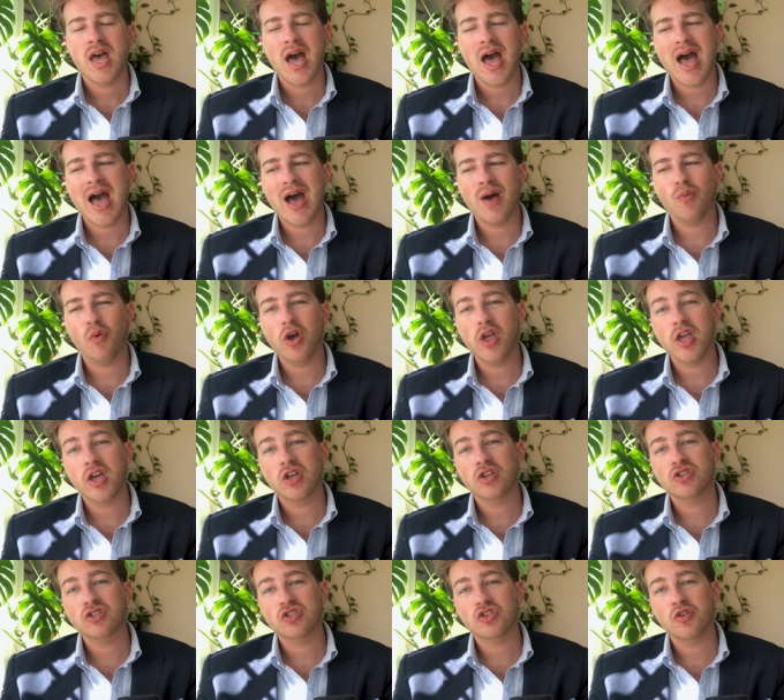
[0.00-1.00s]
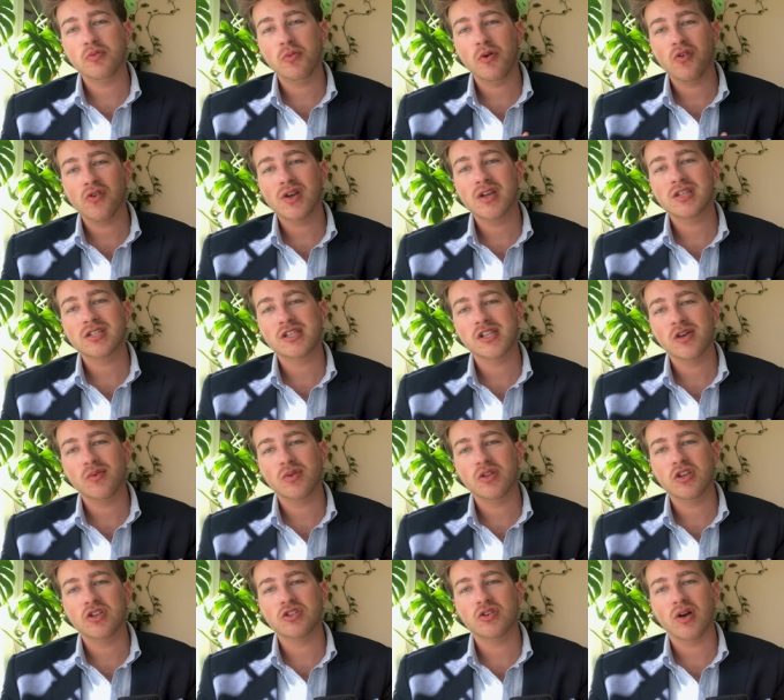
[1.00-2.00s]
And what you can do more easily
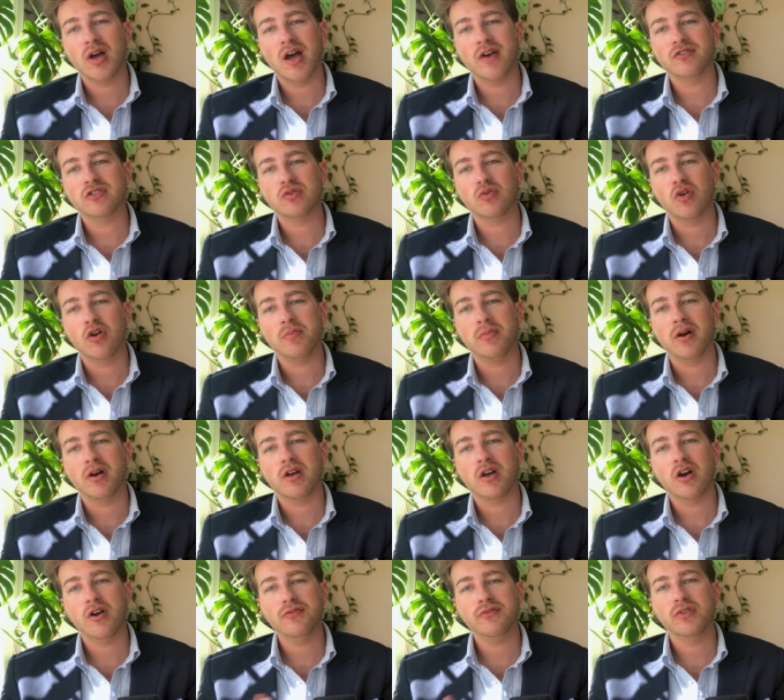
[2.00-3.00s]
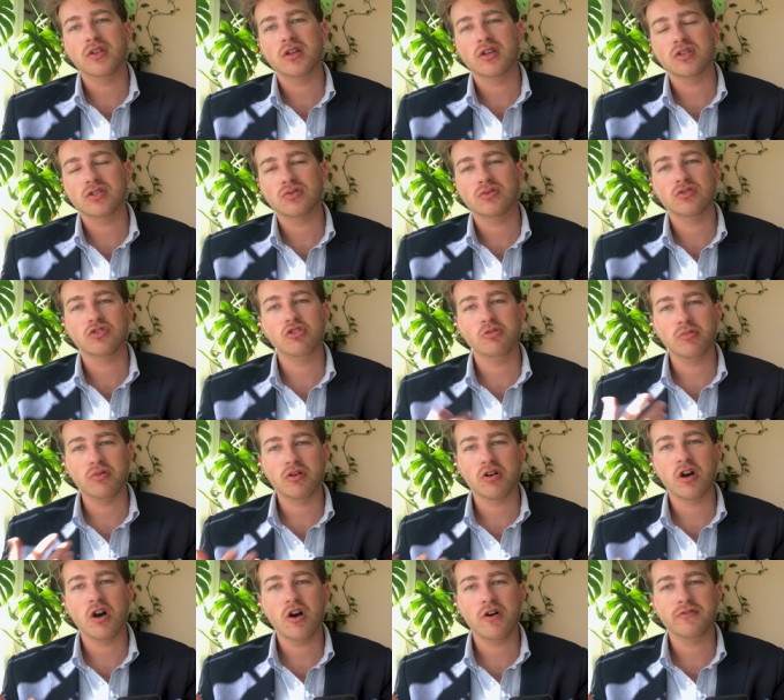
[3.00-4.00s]
when you don't have to worry about cuff links or double
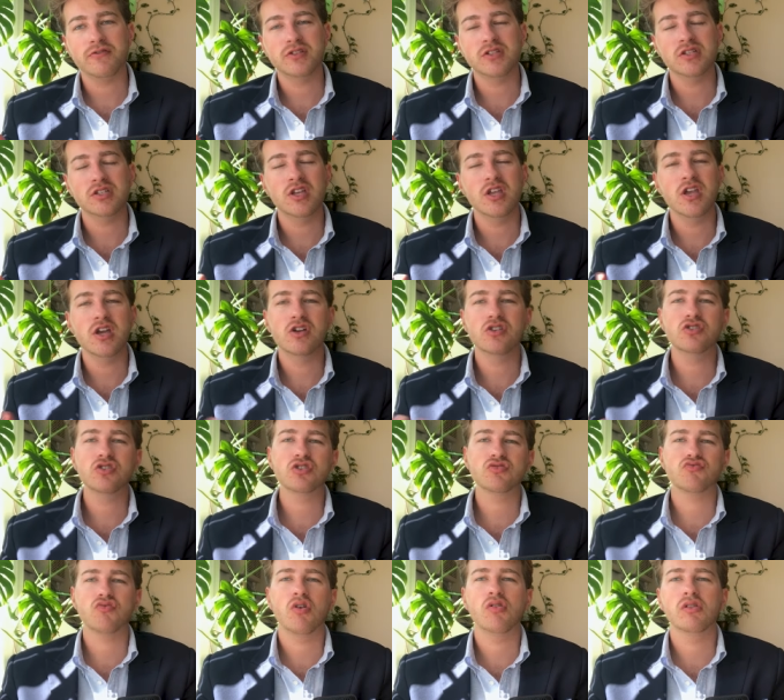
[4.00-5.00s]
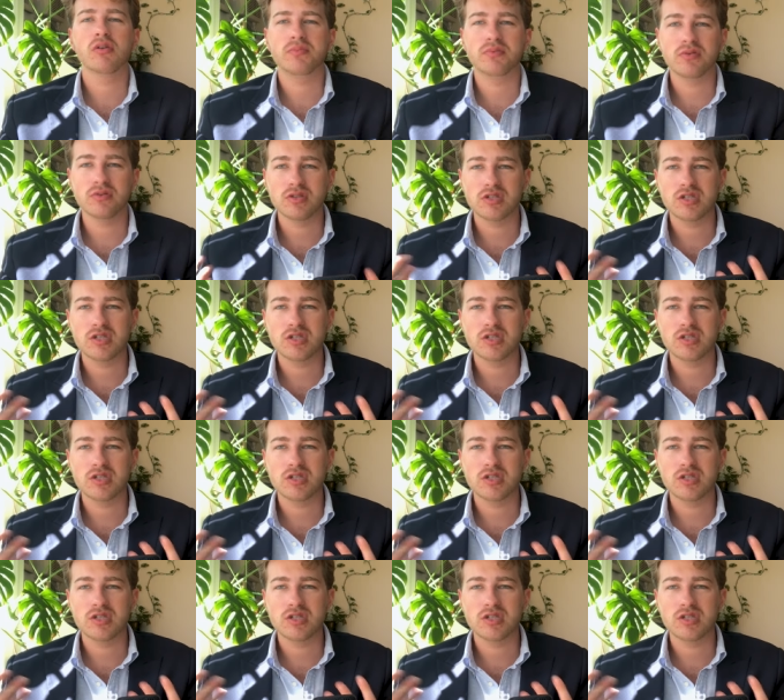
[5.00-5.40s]
cuffs is that you can just roll up your